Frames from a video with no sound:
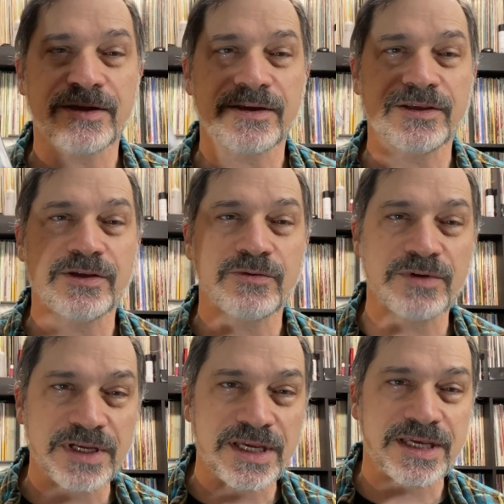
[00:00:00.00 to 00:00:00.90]

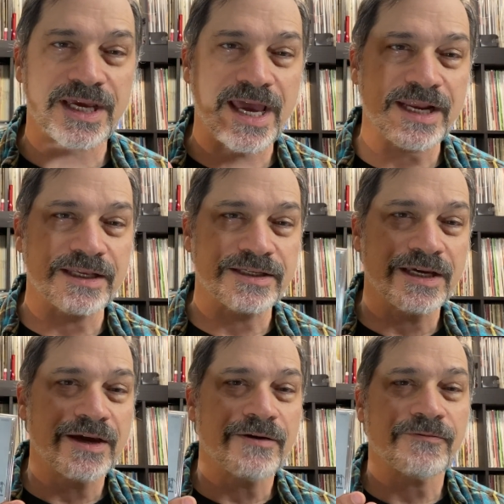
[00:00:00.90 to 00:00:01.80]
unique edit.
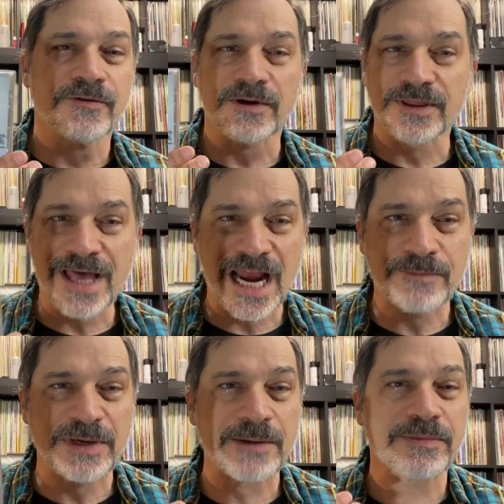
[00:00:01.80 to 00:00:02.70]
For a lot
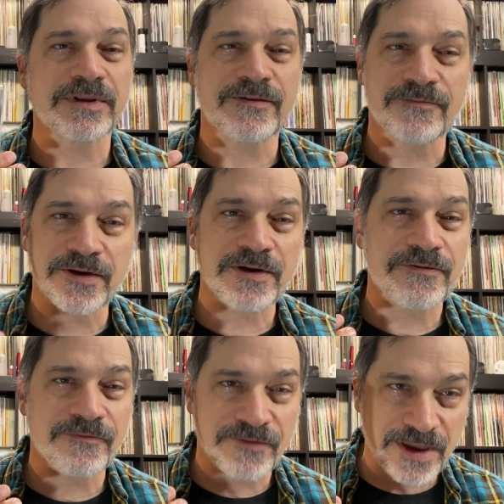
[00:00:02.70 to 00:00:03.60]
of people, a very
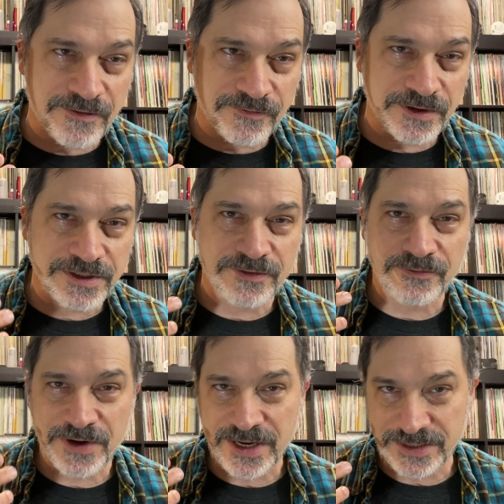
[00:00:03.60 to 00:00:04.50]
favorite
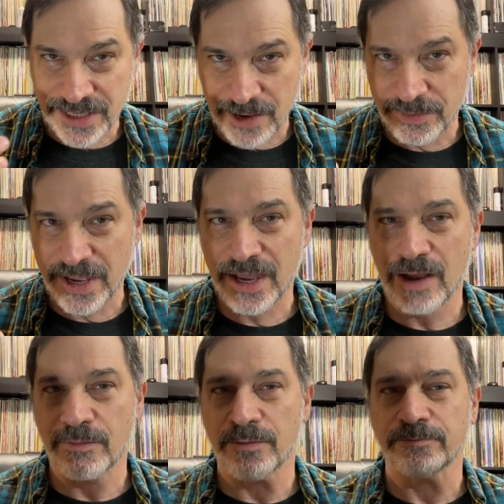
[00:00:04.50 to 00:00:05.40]
Frank Zappa
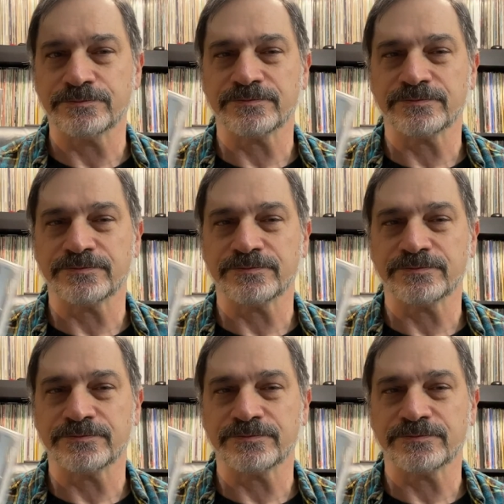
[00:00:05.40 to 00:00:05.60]
album.